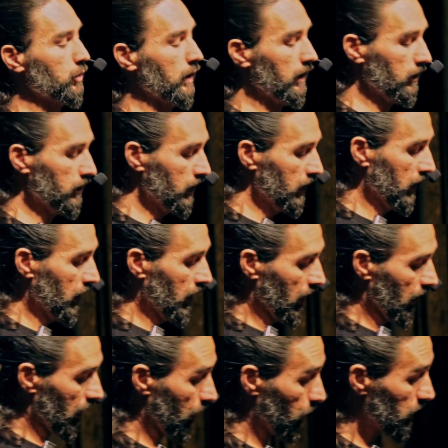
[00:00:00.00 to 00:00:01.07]
well.
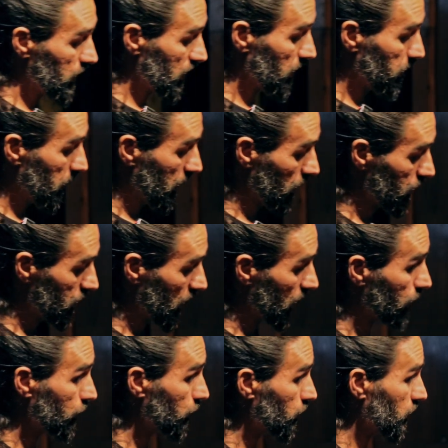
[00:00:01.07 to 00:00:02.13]
We see bills that
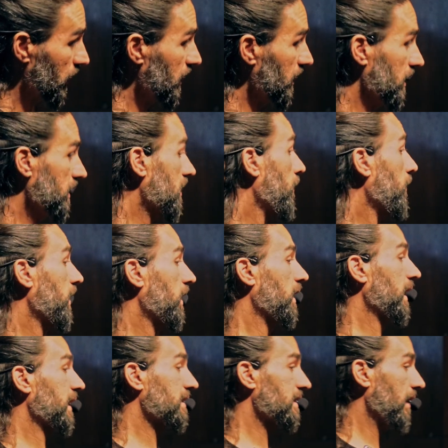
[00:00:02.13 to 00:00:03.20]
are routinely something
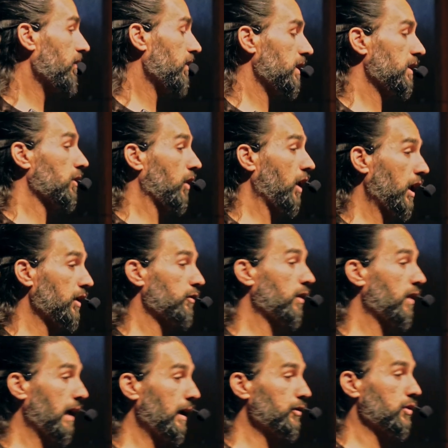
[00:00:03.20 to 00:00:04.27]
like 70 or
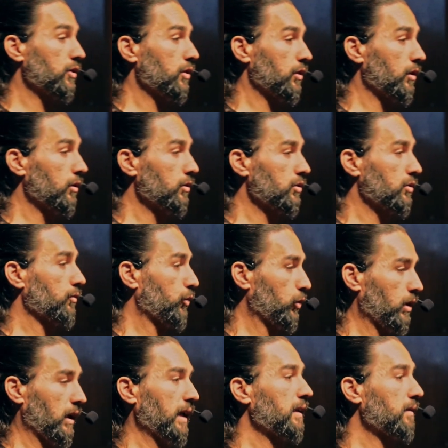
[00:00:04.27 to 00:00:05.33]
100,000 euros for
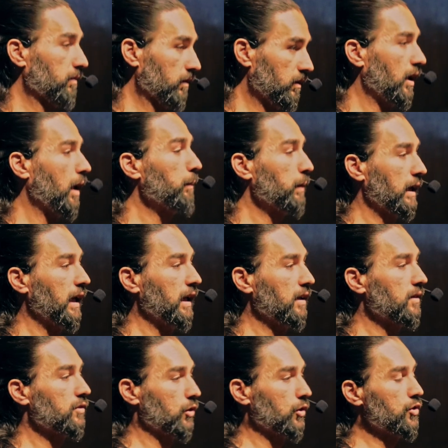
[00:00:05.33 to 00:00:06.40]
like complicated
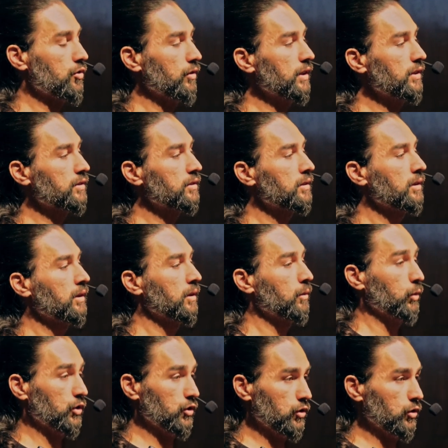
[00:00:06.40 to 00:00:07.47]
surgeries,
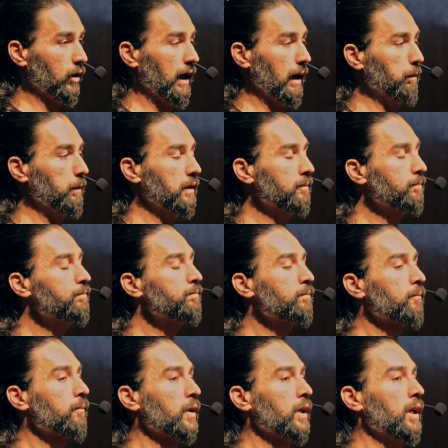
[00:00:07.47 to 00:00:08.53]
which do happen.
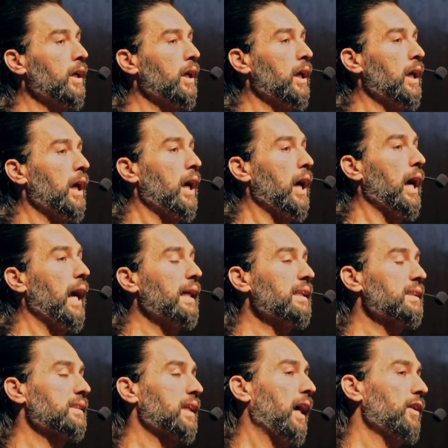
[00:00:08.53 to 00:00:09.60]
And
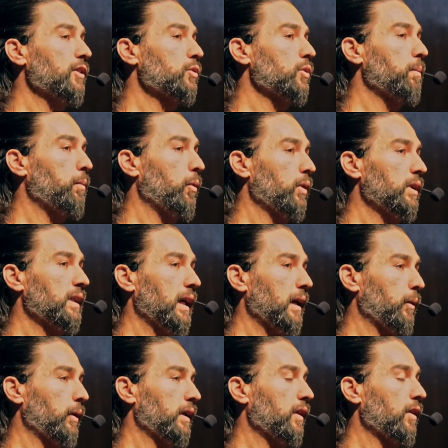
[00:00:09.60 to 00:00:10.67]
it's gotten to a point now
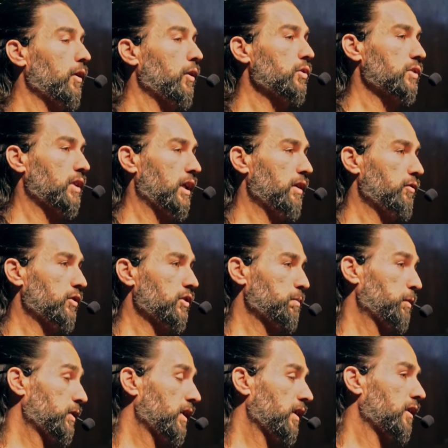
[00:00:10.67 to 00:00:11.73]
where in those countries,
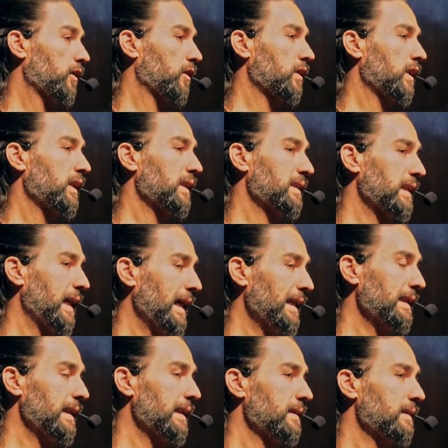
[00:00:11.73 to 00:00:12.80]
particularly in
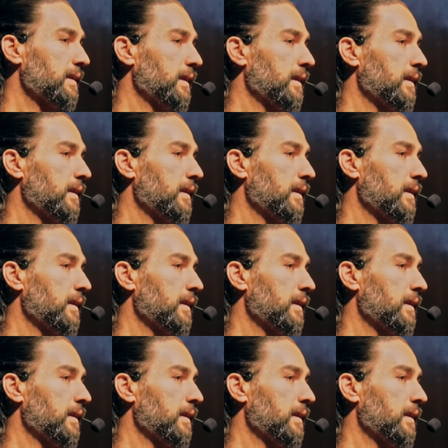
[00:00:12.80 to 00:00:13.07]
Thailand,